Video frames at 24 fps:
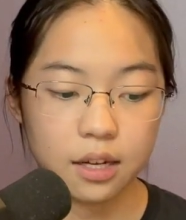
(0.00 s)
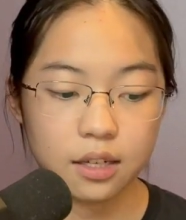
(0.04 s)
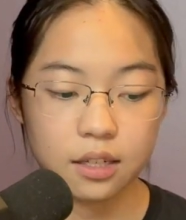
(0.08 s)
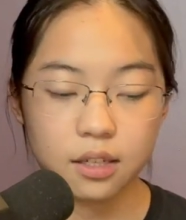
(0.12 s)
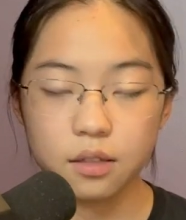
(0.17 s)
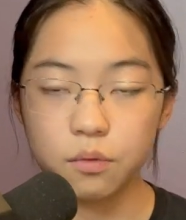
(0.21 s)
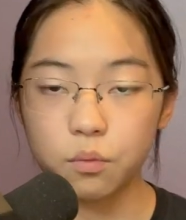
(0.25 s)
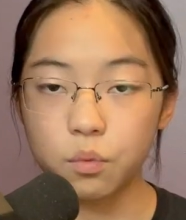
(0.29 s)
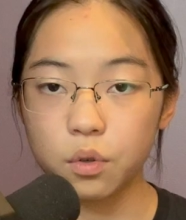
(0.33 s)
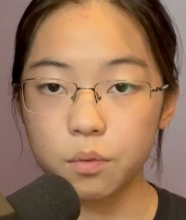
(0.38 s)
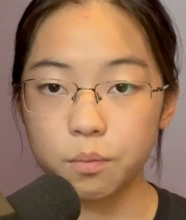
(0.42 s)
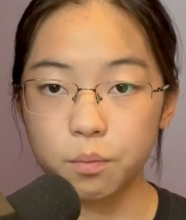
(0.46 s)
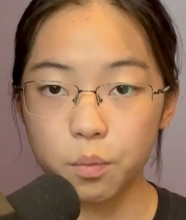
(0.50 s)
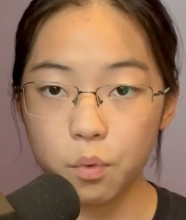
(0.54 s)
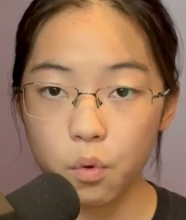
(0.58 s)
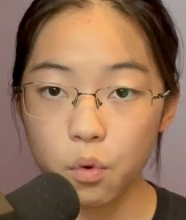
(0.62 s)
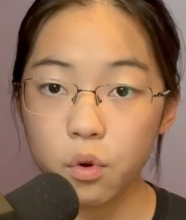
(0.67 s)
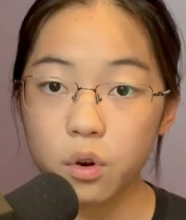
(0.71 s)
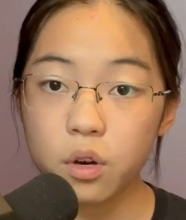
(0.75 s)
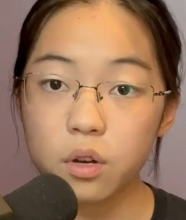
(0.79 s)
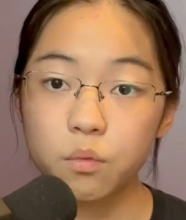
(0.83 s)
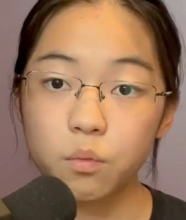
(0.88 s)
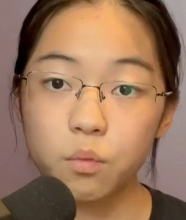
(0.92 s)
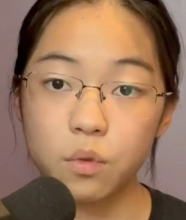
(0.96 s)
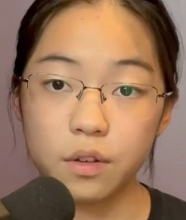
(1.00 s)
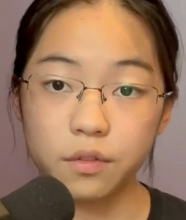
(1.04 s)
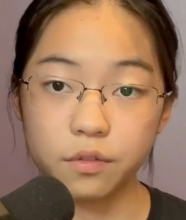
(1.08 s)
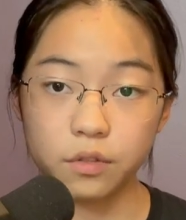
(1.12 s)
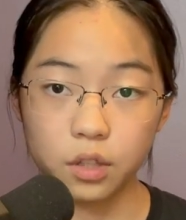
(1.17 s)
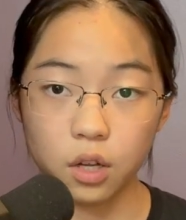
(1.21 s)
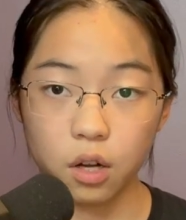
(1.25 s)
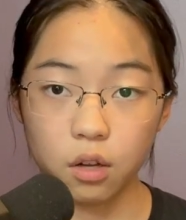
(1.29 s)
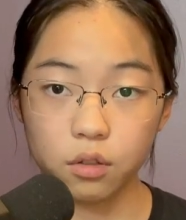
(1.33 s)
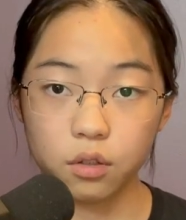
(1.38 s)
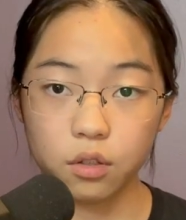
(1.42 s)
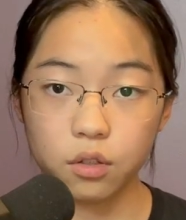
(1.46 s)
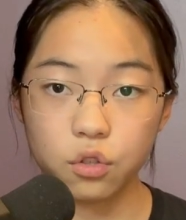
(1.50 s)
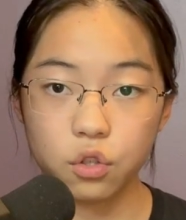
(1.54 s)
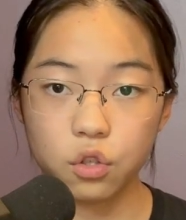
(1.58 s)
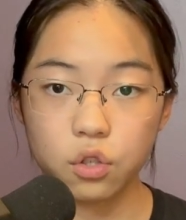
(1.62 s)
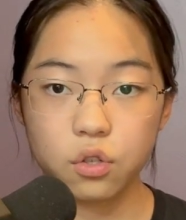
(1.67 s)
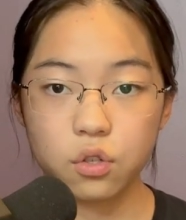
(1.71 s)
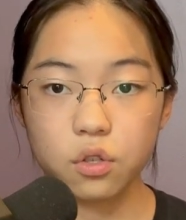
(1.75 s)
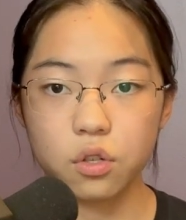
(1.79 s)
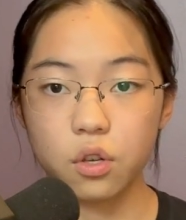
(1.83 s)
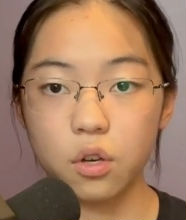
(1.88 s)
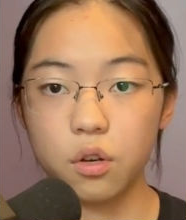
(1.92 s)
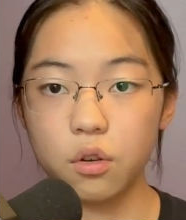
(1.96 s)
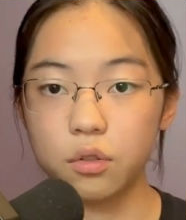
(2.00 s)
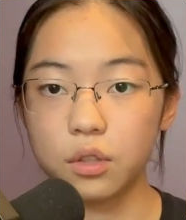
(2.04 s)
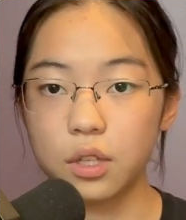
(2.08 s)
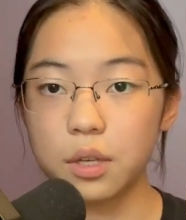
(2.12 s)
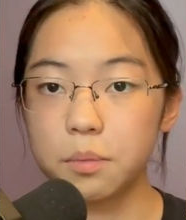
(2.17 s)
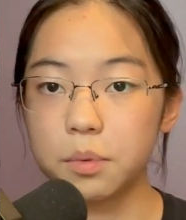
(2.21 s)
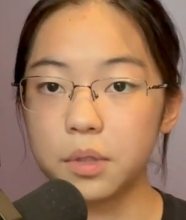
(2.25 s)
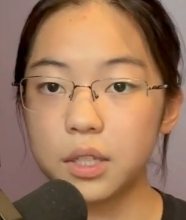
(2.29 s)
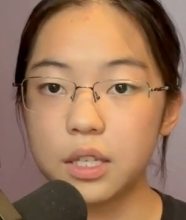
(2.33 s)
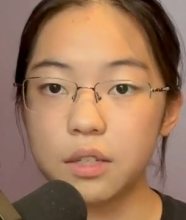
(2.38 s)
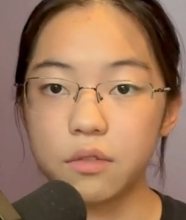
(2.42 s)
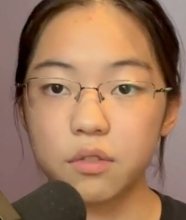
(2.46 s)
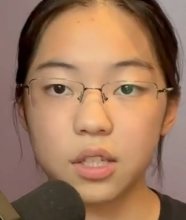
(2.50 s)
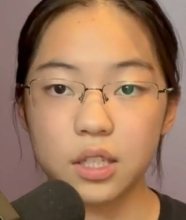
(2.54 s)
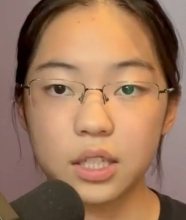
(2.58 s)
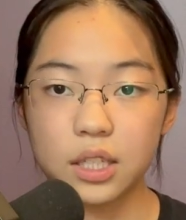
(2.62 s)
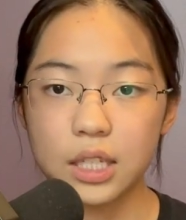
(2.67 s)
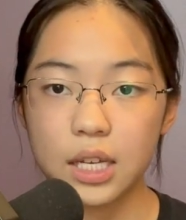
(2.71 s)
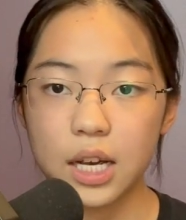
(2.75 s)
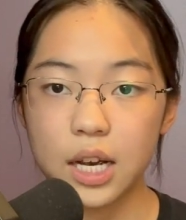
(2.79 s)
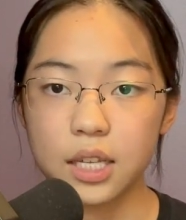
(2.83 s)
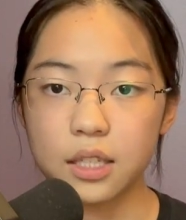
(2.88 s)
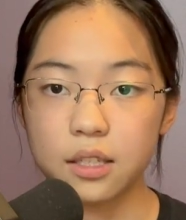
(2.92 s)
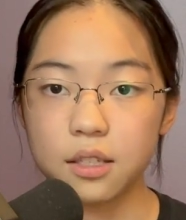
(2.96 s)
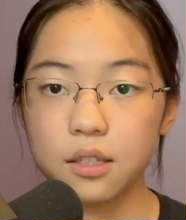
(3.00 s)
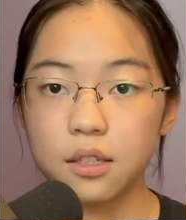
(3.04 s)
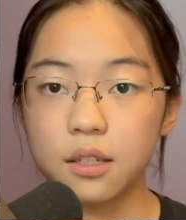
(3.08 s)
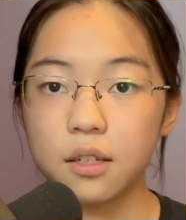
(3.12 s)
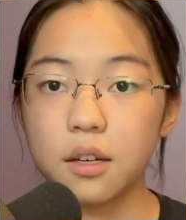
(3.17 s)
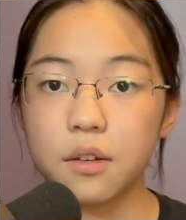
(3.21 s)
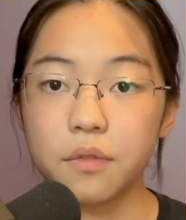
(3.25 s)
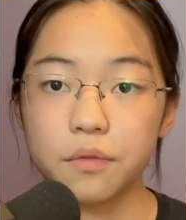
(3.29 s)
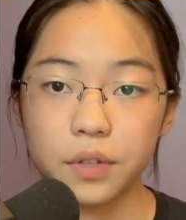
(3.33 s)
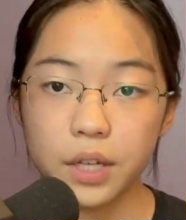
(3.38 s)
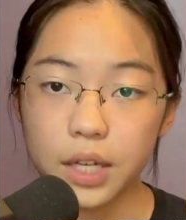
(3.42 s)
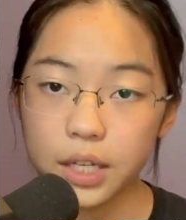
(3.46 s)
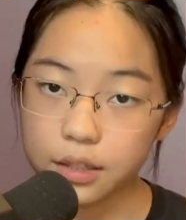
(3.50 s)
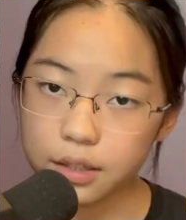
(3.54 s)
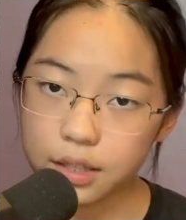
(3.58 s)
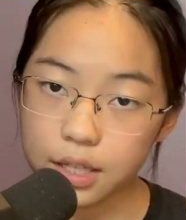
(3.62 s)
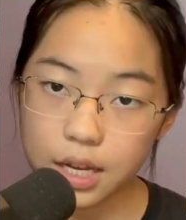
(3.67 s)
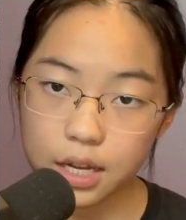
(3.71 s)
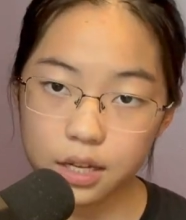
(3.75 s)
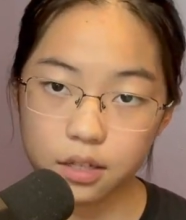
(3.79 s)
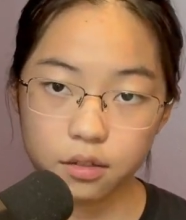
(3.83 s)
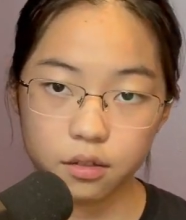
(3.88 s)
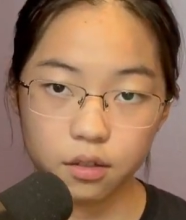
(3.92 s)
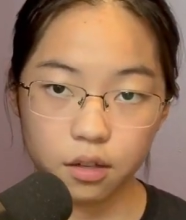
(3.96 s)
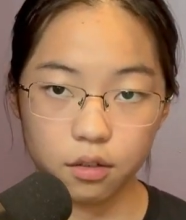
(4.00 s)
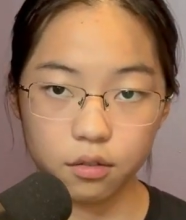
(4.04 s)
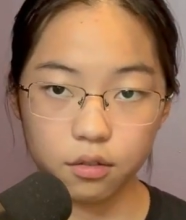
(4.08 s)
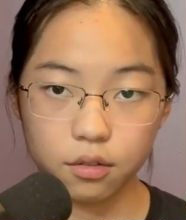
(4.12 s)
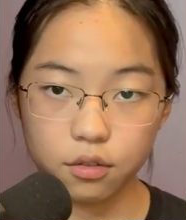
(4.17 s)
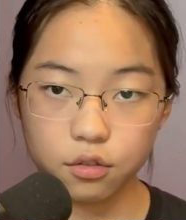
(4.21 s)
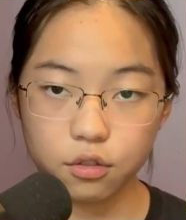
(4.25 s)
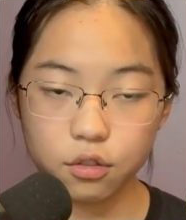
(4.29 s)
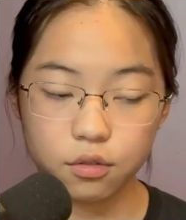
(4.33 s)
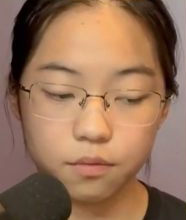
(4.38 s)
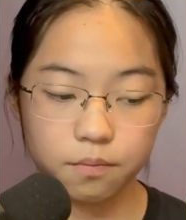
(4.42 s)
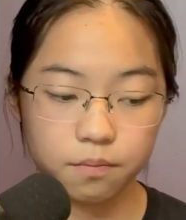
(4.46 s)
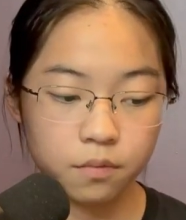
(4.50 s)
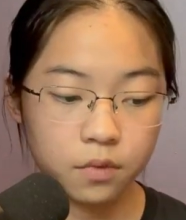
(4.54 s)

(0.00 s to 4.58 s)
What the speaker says: were born with knowledge, so they believed in the idea of innate knowledge.